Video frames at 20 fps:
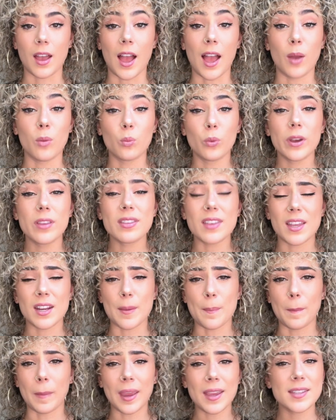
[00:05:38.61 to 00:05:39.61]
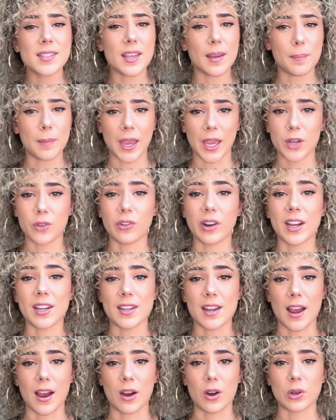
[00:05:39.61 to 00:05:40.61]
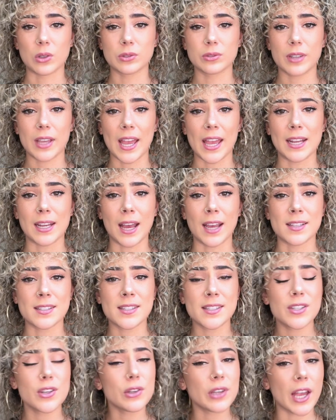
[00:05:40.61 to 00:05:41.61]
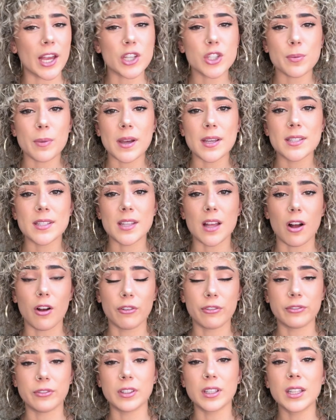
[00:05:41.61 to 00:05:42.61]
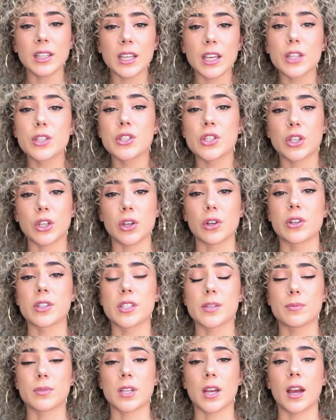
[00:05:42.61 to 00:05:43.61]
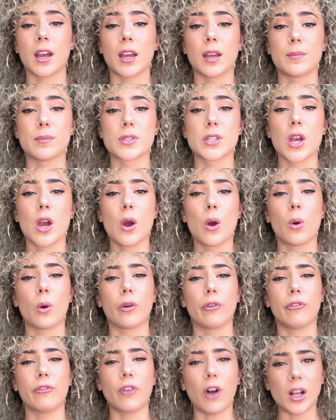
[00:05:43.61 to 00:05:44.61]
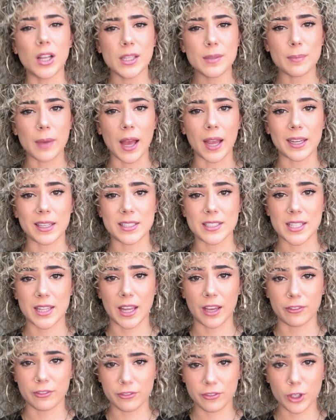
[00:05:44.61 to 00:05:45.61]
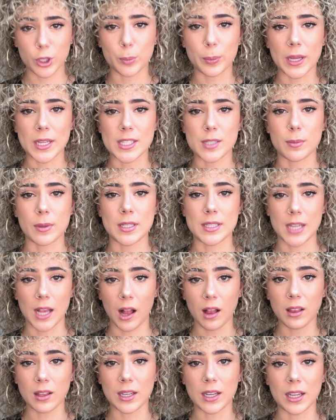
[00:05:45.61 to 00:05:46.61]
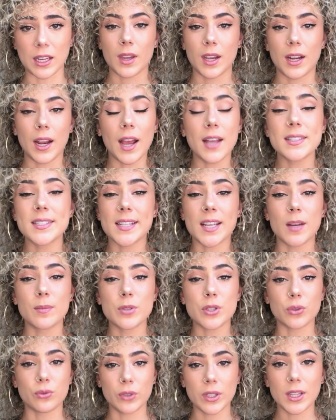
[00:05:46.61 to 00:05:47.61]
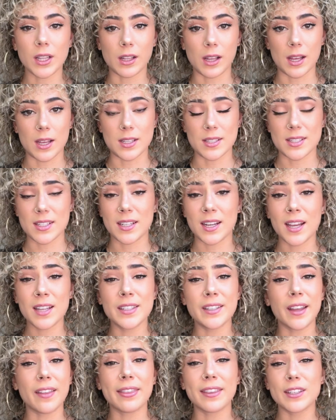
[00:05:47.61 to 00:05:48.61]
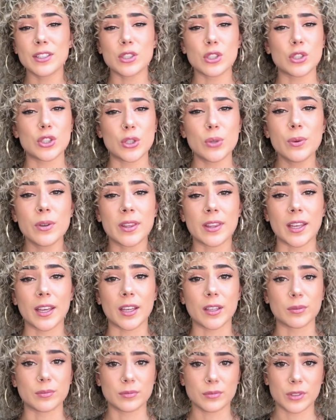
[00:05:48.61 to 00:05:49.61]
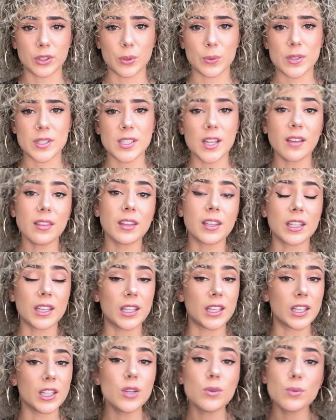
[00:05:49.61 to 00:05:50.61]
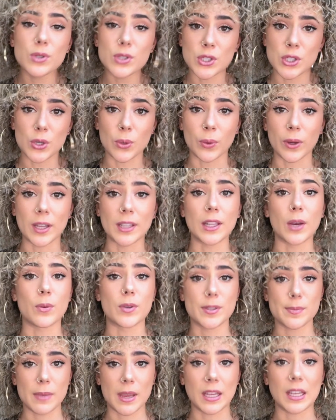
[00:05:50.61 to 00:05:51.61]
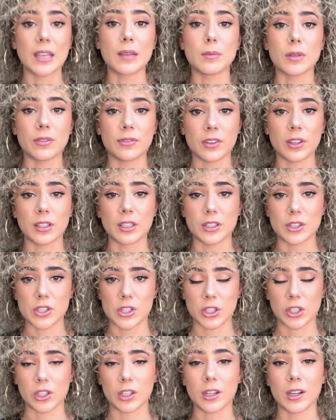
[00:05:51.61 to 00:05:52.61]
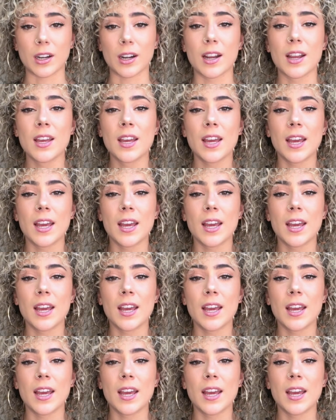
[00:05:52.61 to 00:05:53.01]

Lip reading: I'm with an amazing man right now, and I still catch myself feeling insecure sometimes or falling back into that fear-based mentality. And I had to come to realize it had nothing to do with him. There was nothing he was doing that was making me feel insecure.